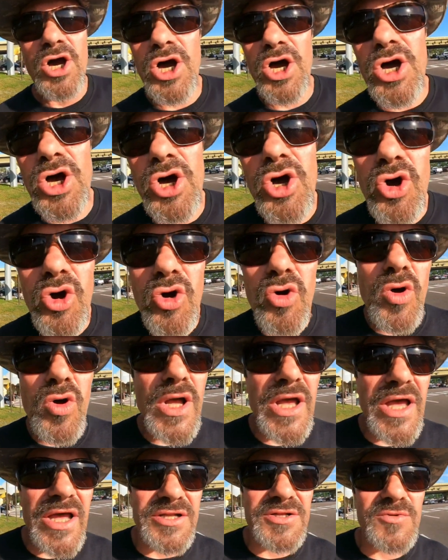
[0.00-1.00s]
Who
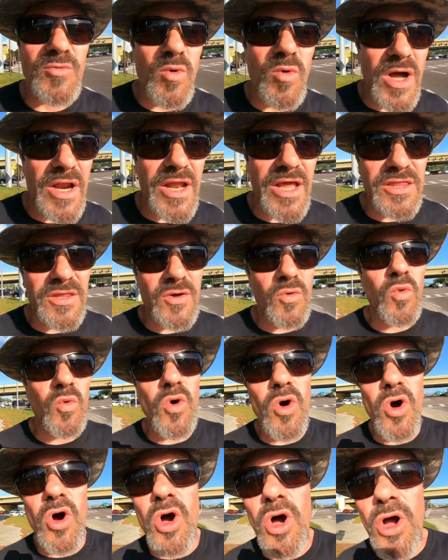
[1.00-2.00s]
is winning the
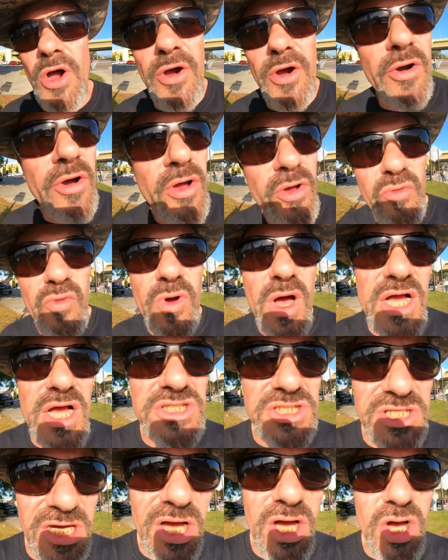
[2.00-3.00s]
war,
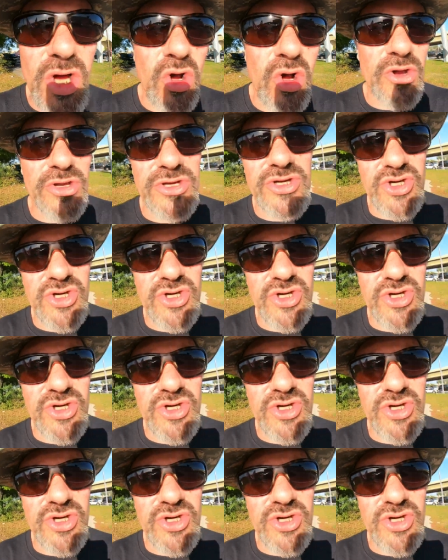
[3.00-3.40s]
Russia or